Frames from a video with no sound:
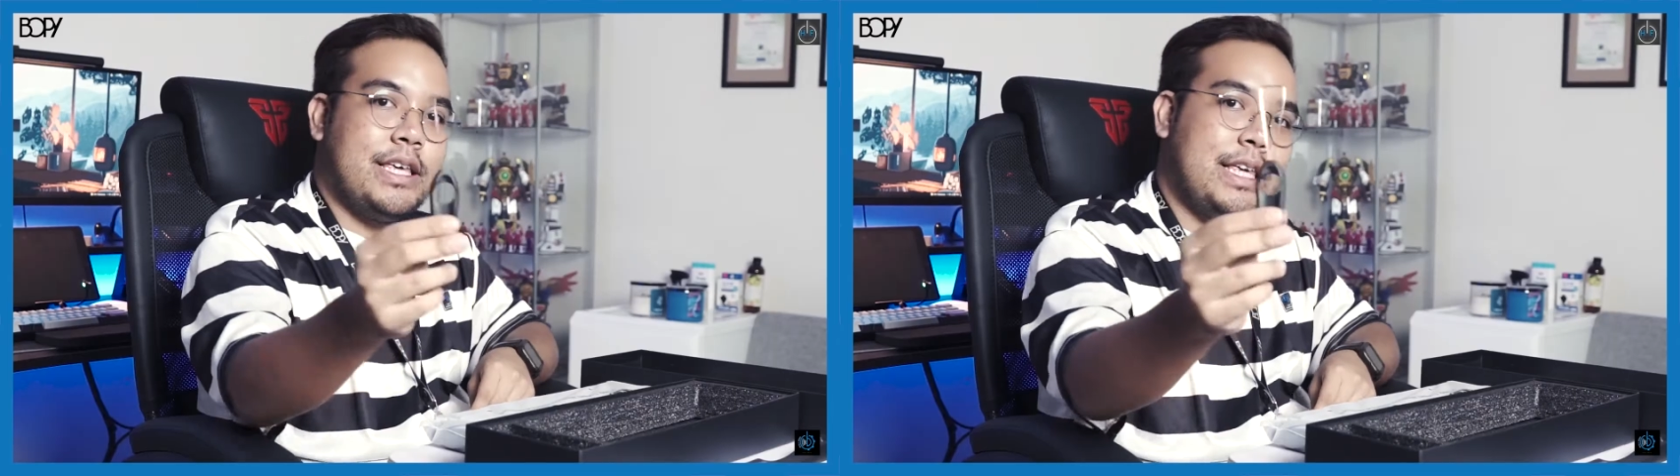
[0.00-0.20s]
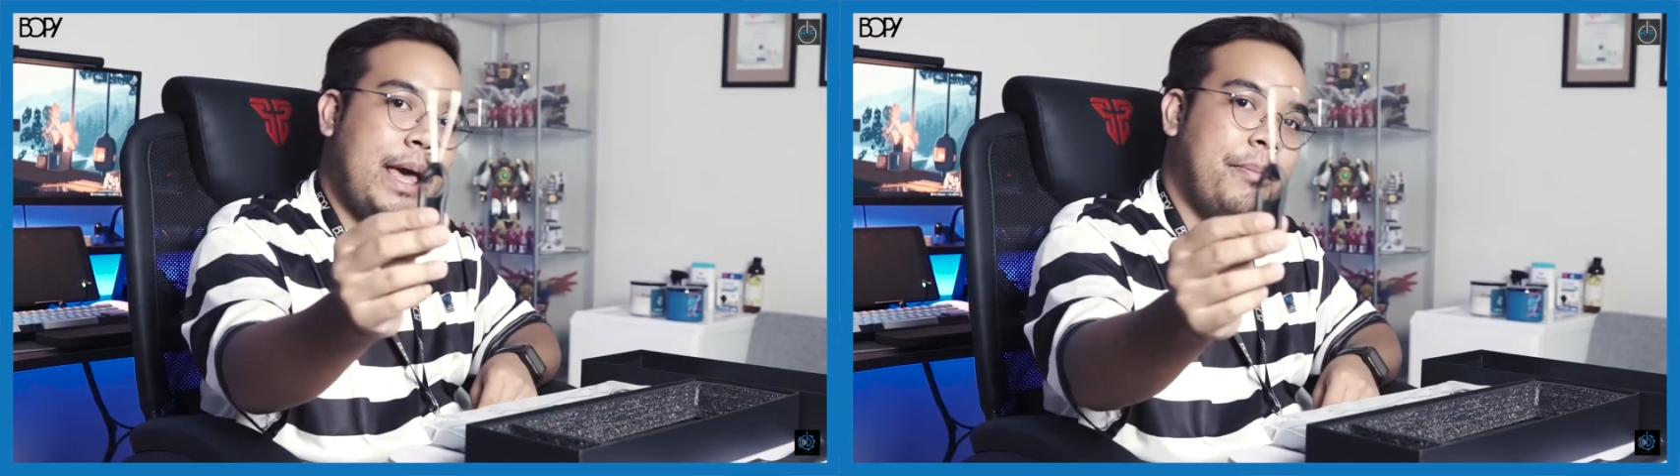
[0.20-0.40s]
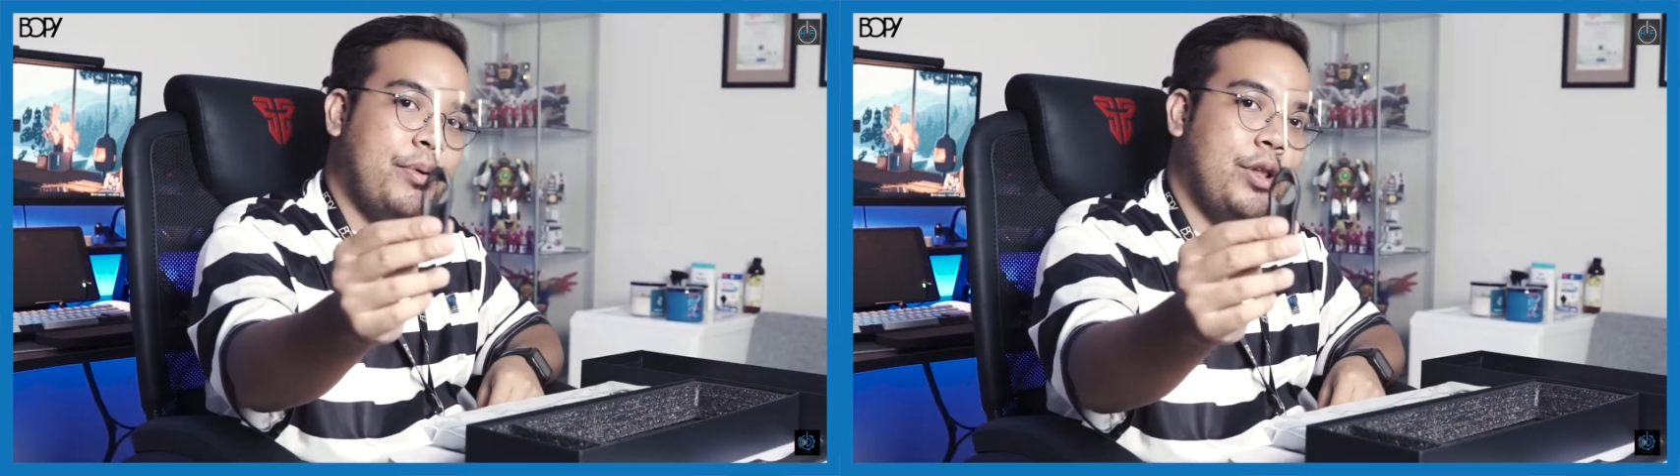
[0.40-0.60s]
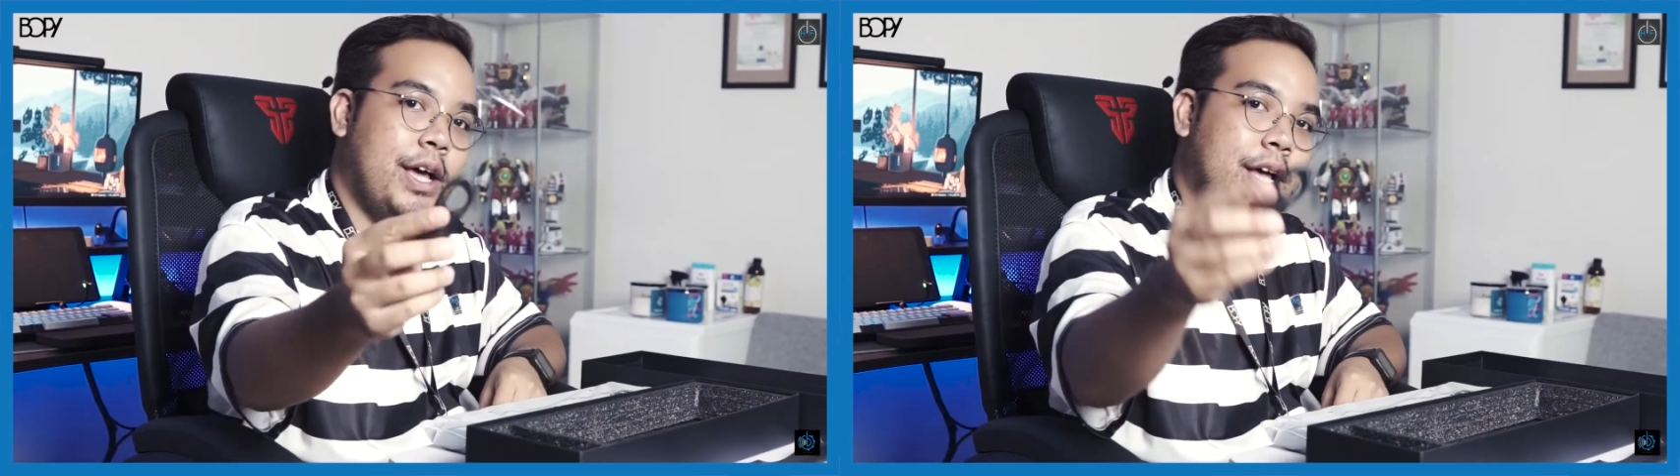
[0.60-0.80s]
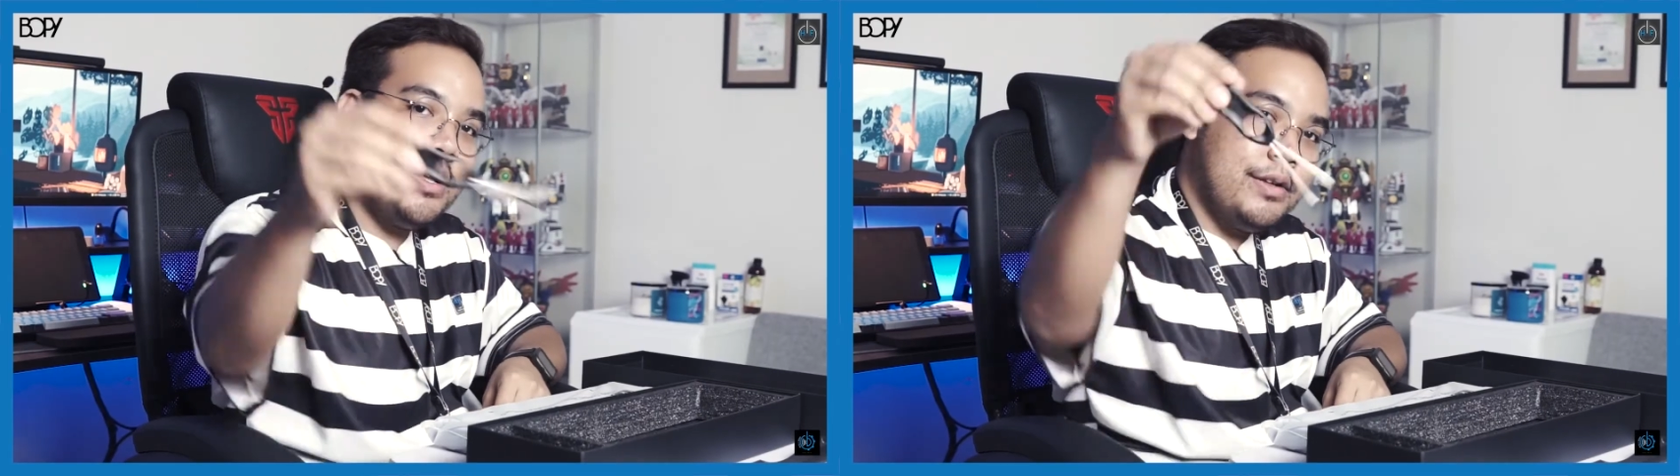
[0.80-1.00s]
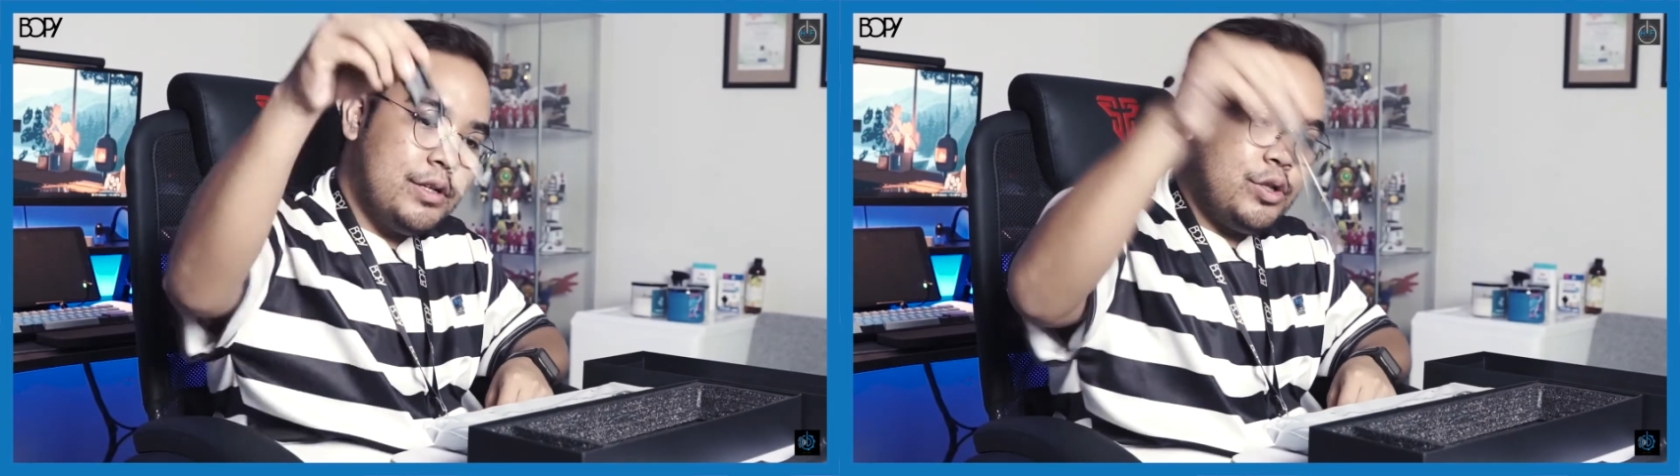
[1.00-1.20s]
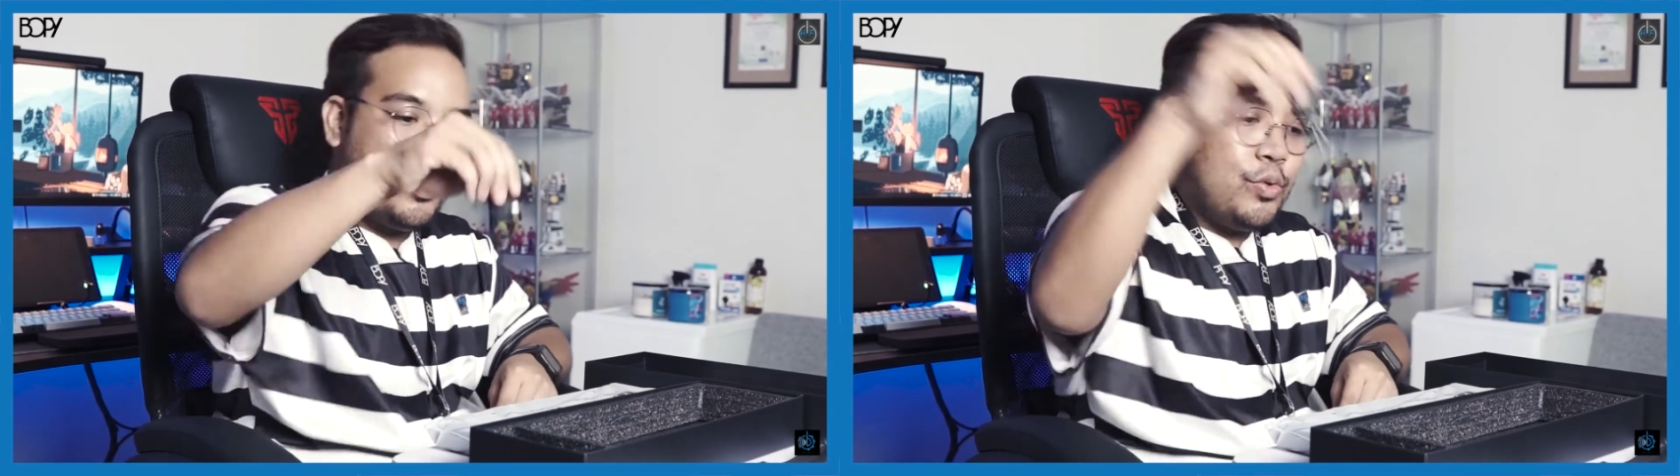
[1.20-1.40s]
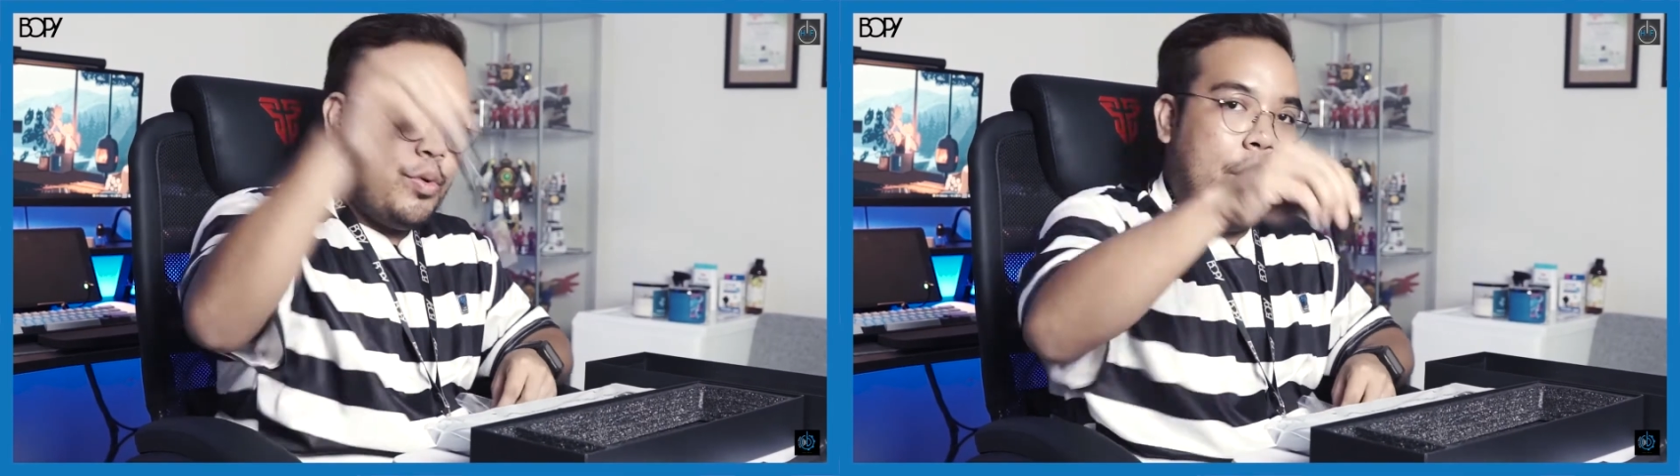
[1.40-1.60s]
keycap puller
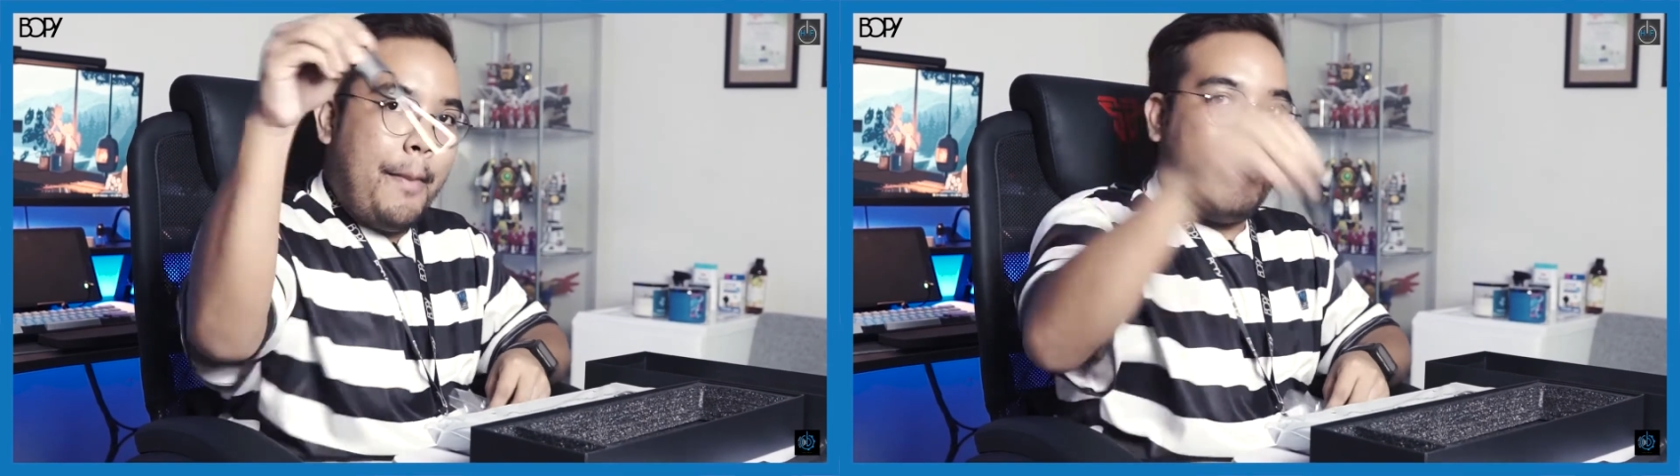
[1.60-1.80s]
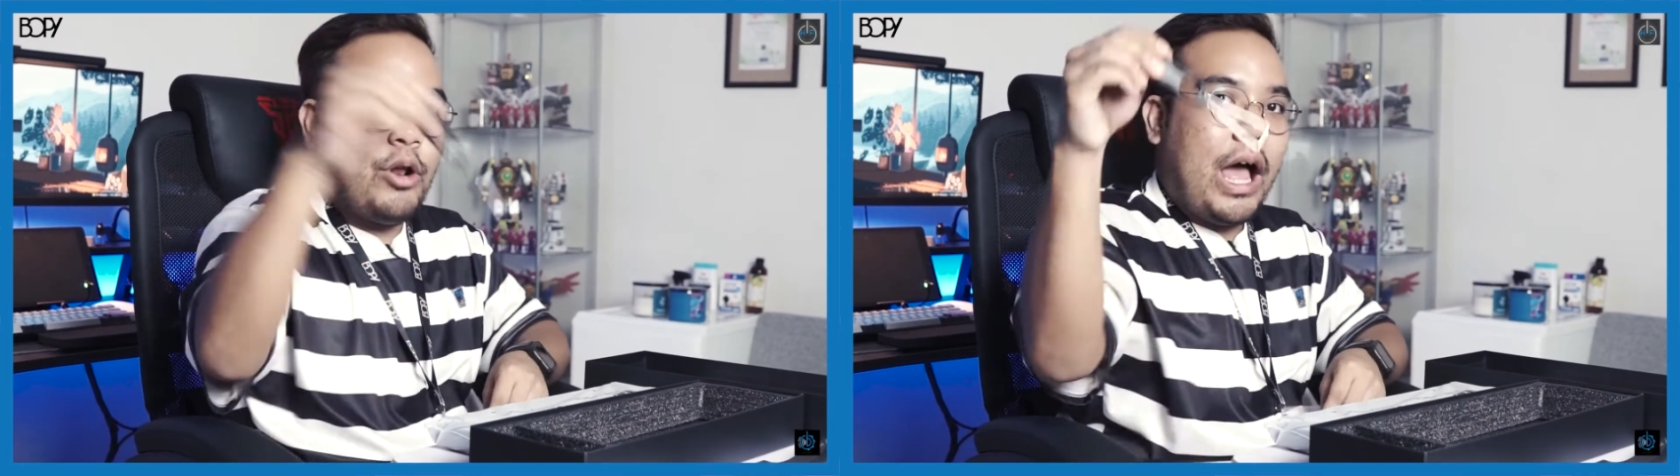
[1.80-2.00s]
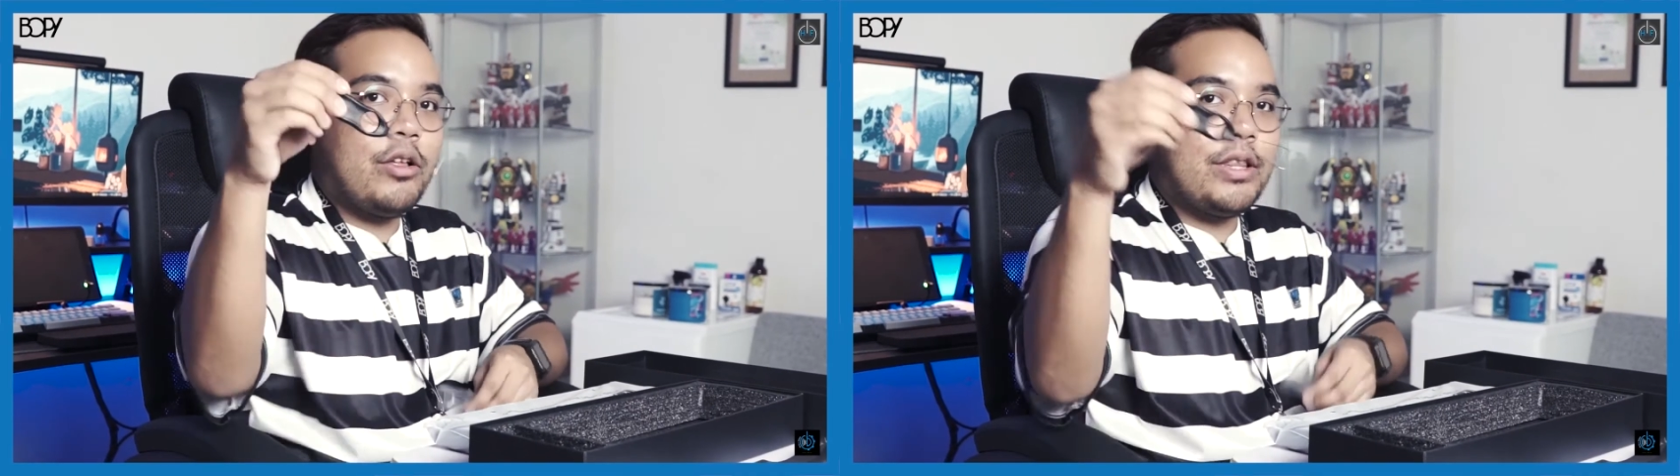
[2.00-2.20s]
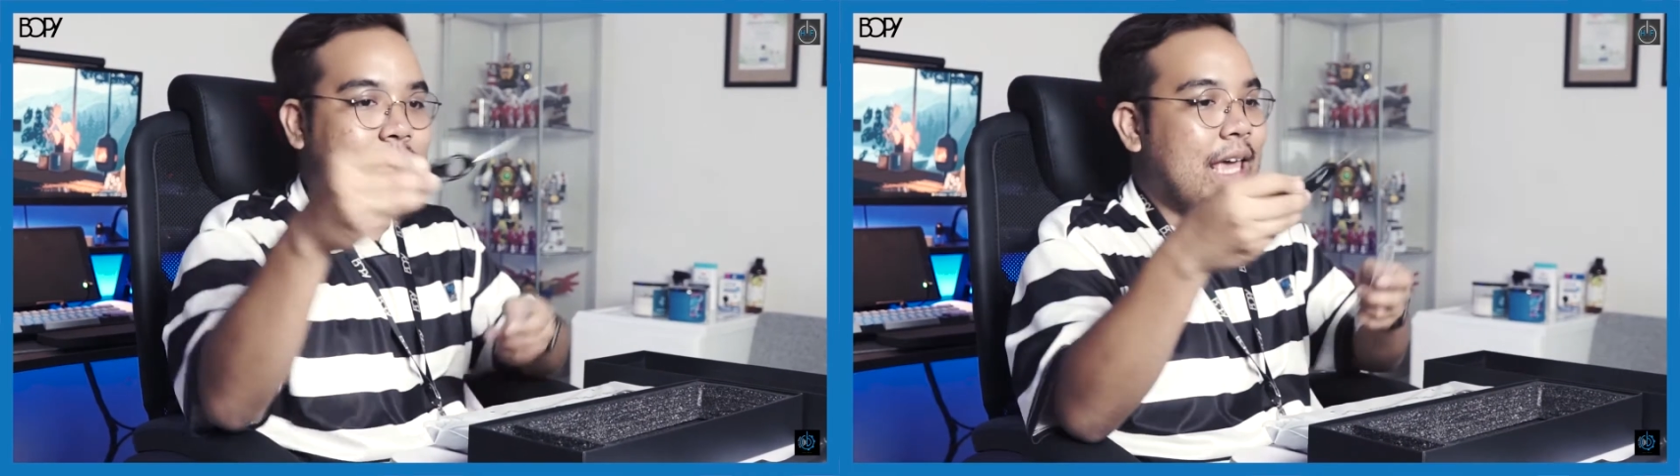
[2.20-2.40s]
to pull out the